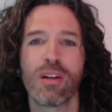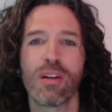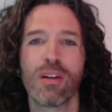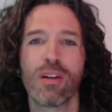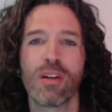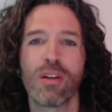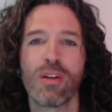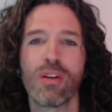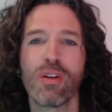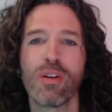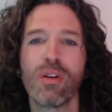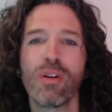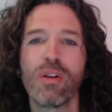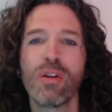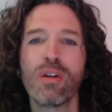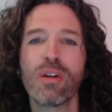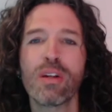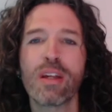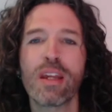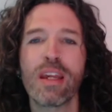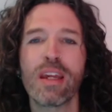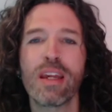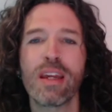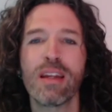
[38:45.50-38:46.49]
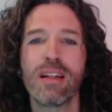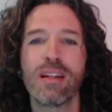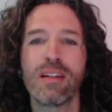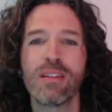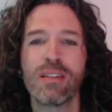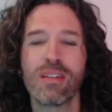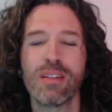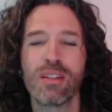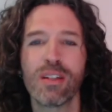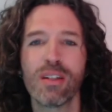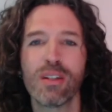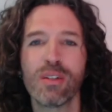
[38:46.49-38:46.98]
looking
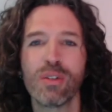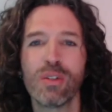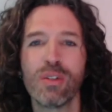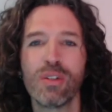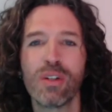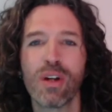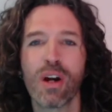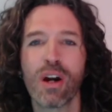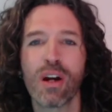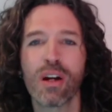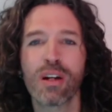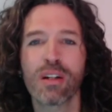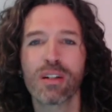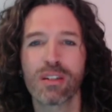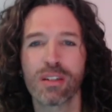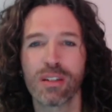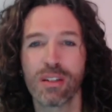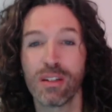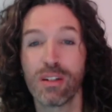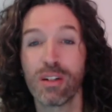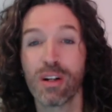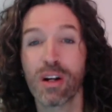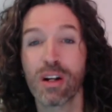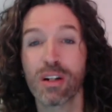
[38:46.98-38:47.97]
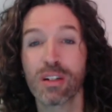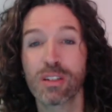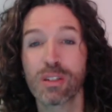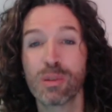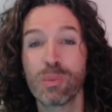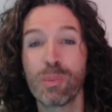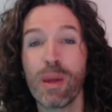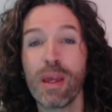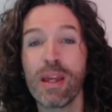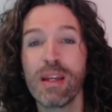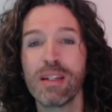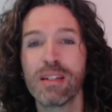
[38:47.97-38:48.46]
into those dark the dark
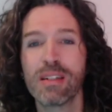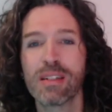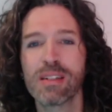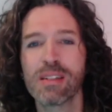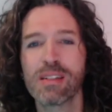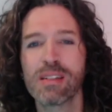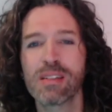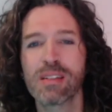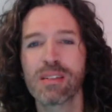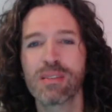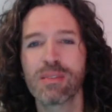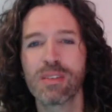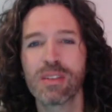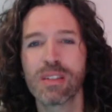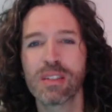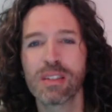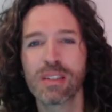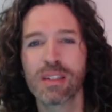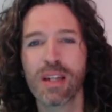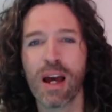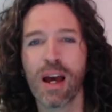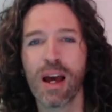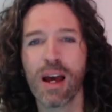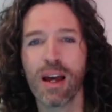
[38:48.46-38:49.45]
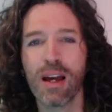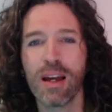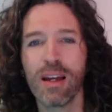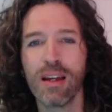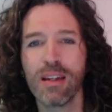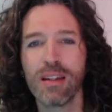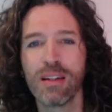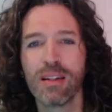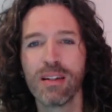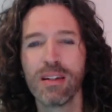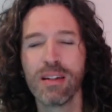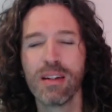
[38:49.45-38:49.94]
spaces of the
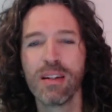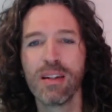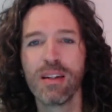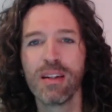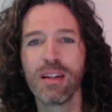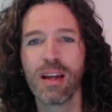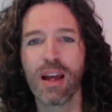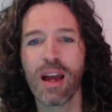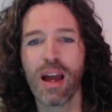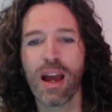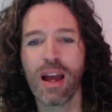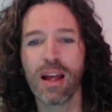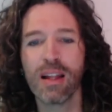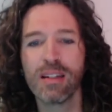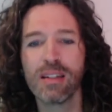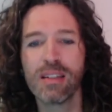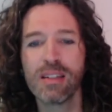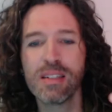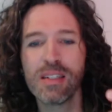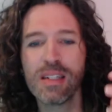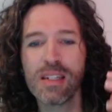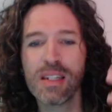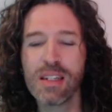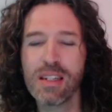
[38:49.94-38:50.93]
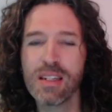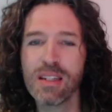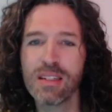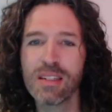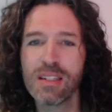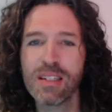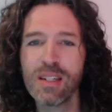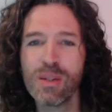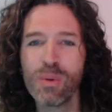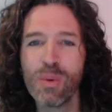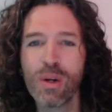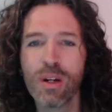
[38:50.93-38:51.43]
sky and see
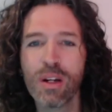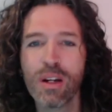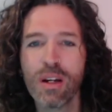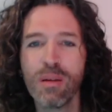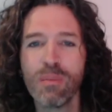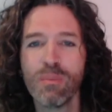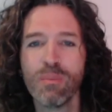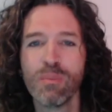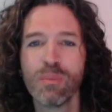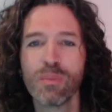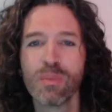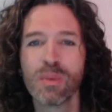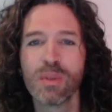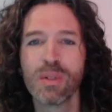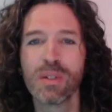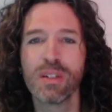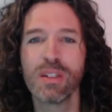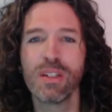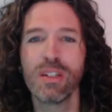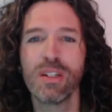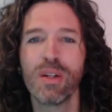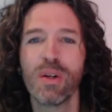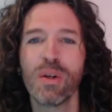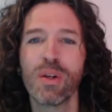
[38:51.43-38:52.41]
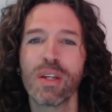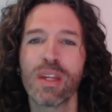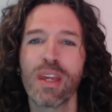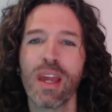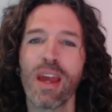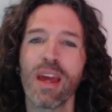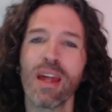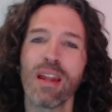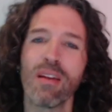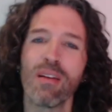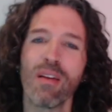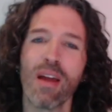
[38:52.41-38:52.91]
see what comes. You know,
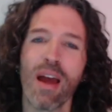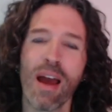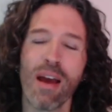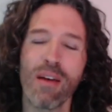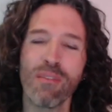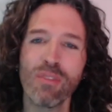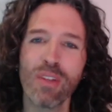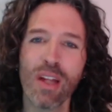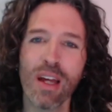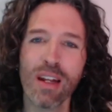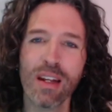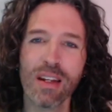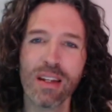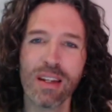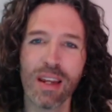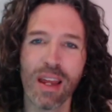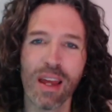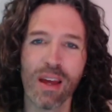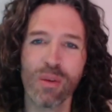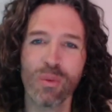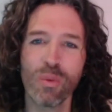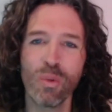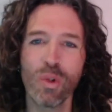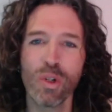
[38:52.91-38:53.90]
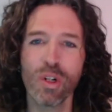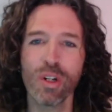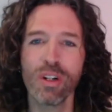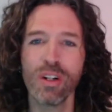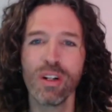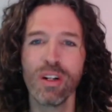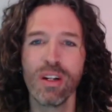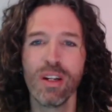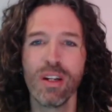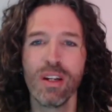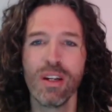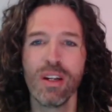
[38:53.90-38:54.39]
again, have that
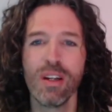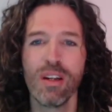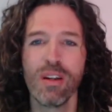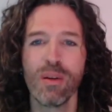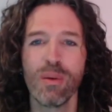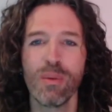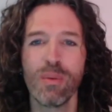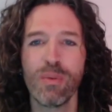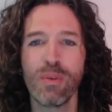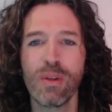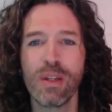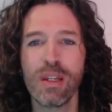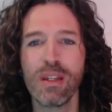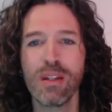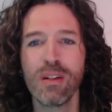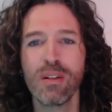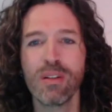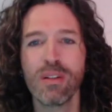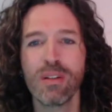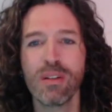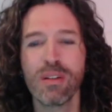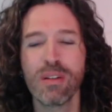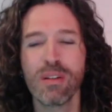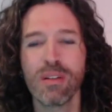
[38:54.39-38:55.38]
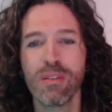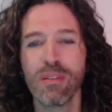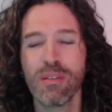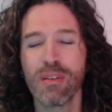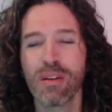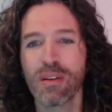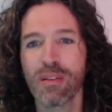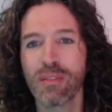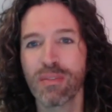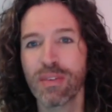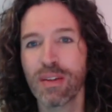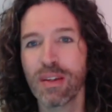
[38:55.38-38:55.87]
encounter, feel
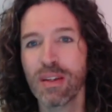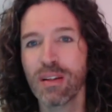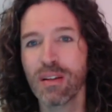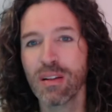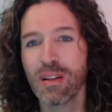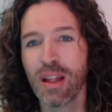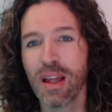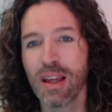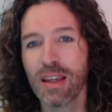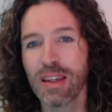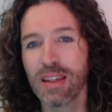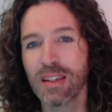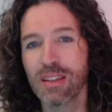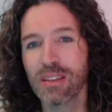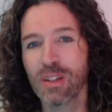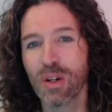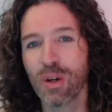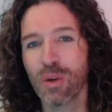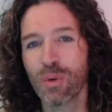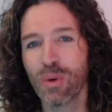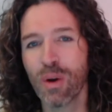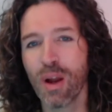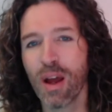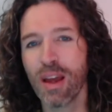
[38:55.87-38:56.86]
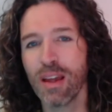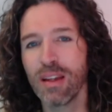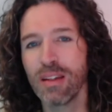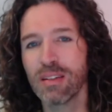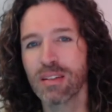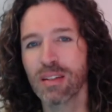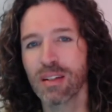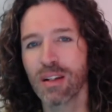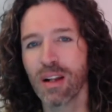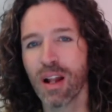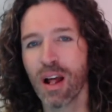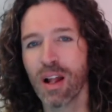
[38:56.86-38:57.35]
feel like it's all right
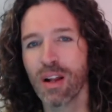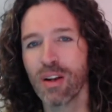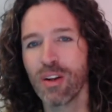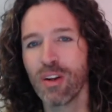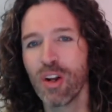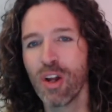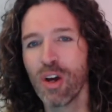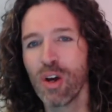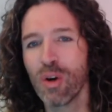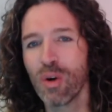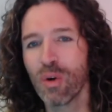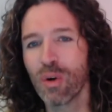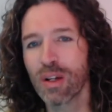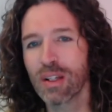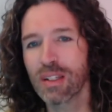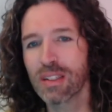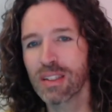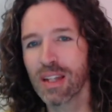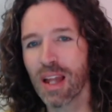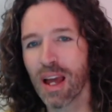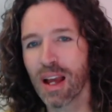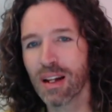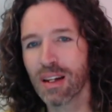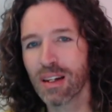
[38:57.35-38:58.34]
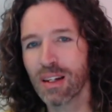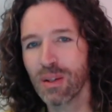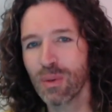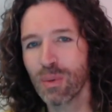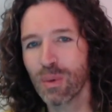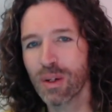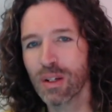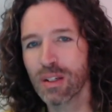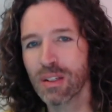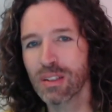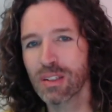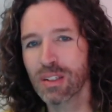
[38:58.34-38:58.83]
to not know exactly
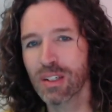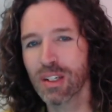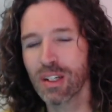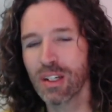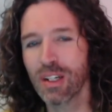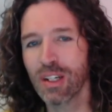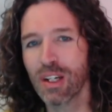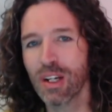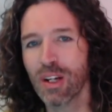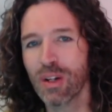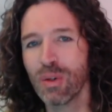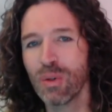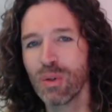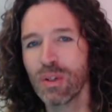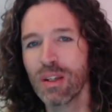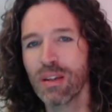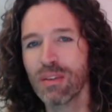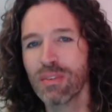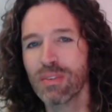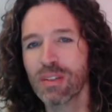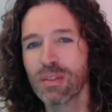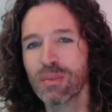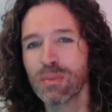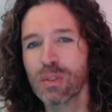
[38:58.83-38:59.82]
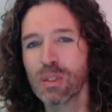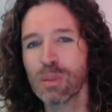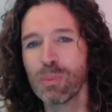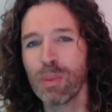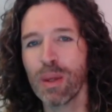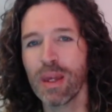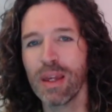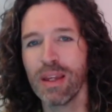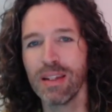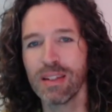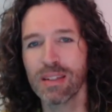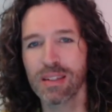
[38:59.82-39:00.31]
where it's going to go. Give some
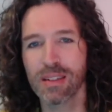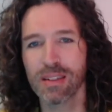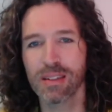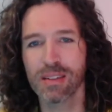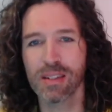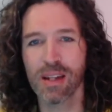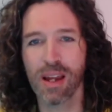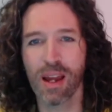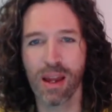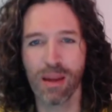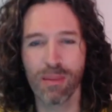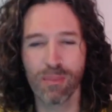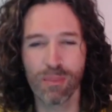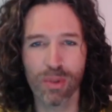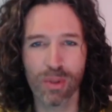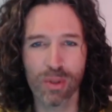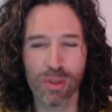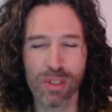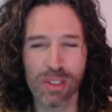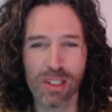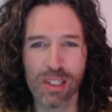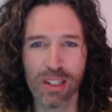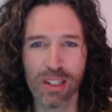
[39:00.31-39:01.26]
space and time. You'll see a